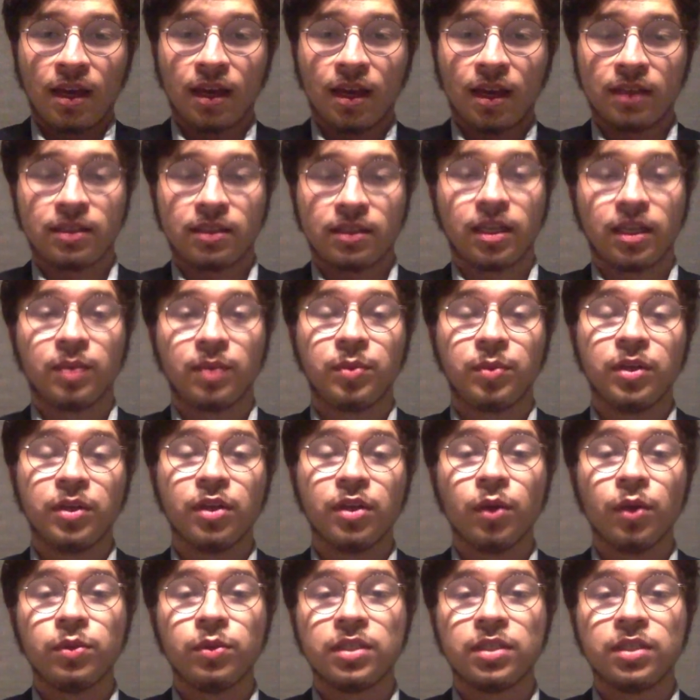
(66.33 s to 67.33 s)
As can be
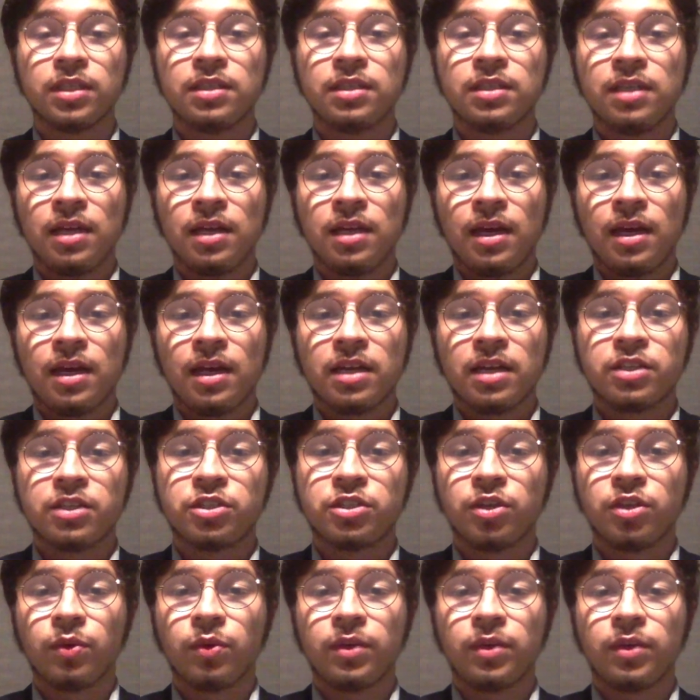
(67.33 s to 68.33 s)
noted,
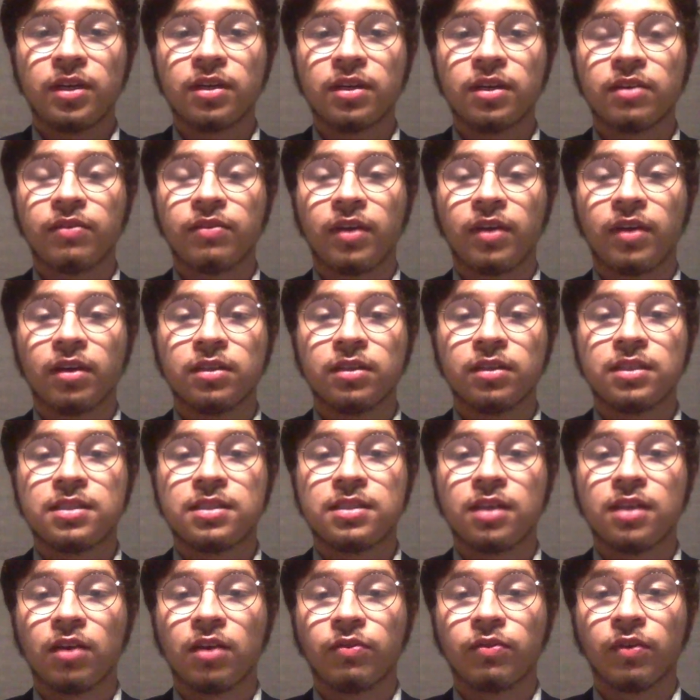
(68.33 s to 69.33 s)
Estonia availed
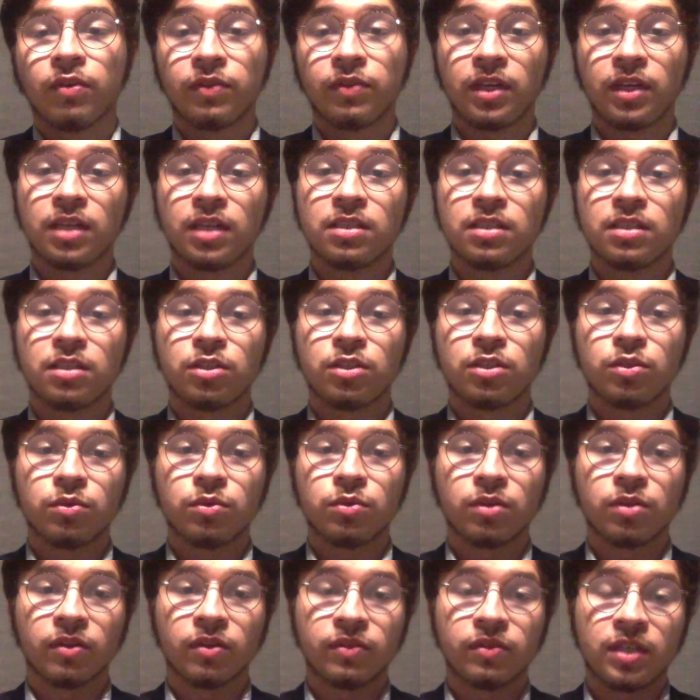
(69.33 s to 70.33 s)
itself of the Institute
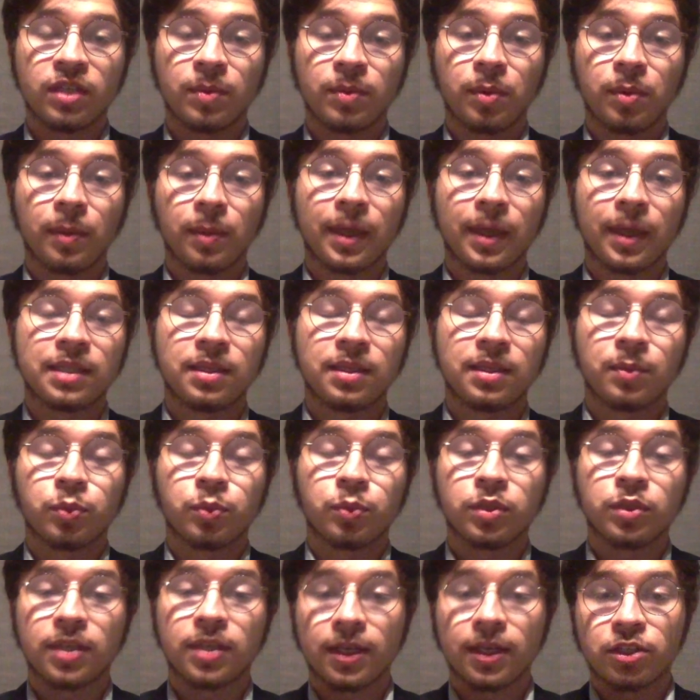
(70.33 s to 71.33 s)
of Diplomatic
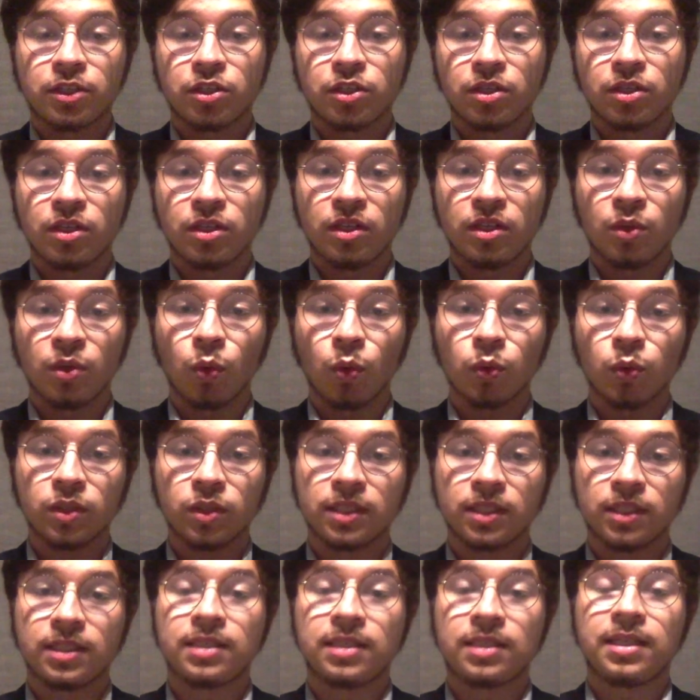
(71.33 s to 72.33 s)
Protection in order
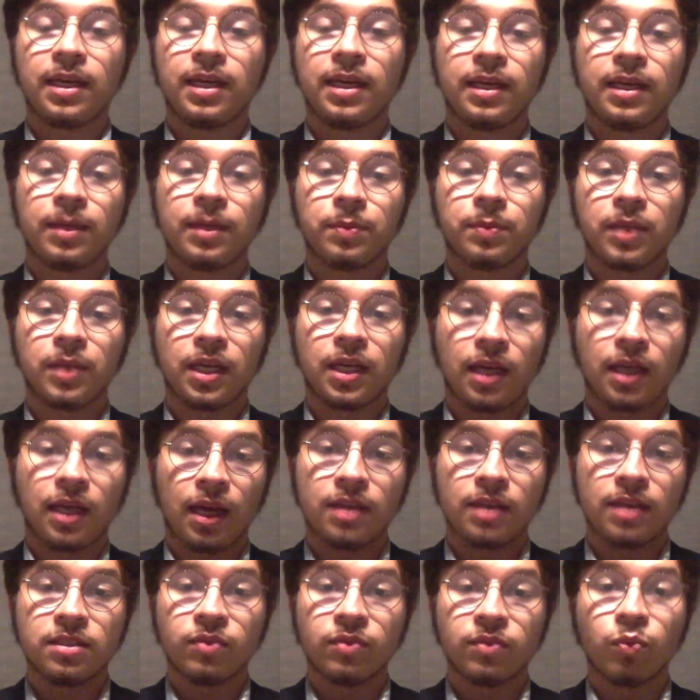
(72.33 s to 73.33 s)
to take up the
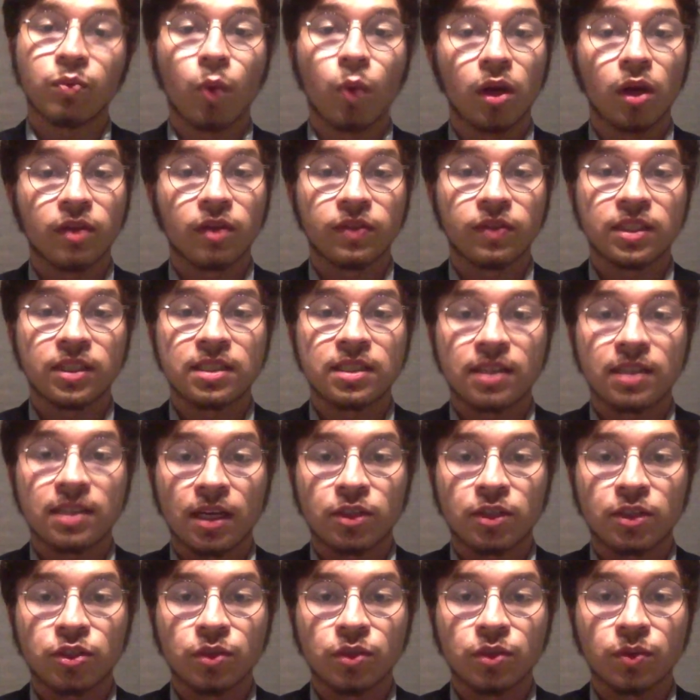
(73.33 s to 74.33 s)
case of one of its
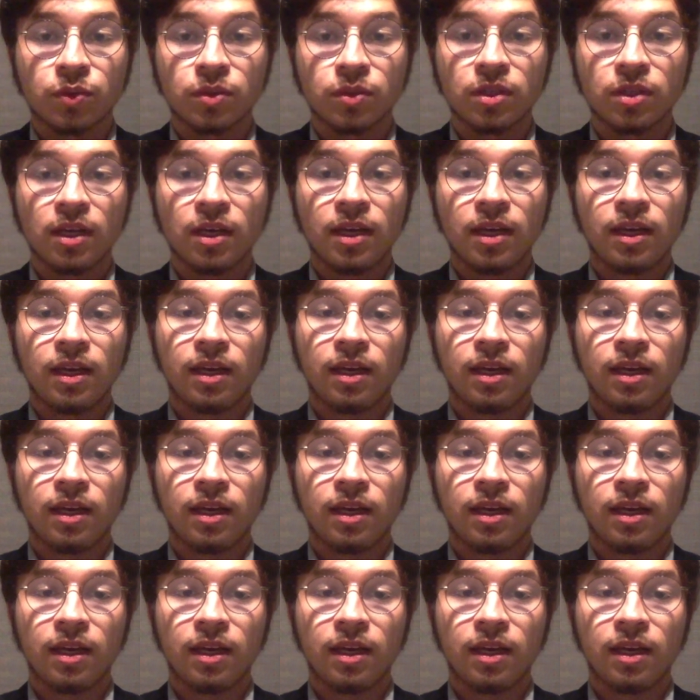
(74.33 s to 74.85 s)
nationals,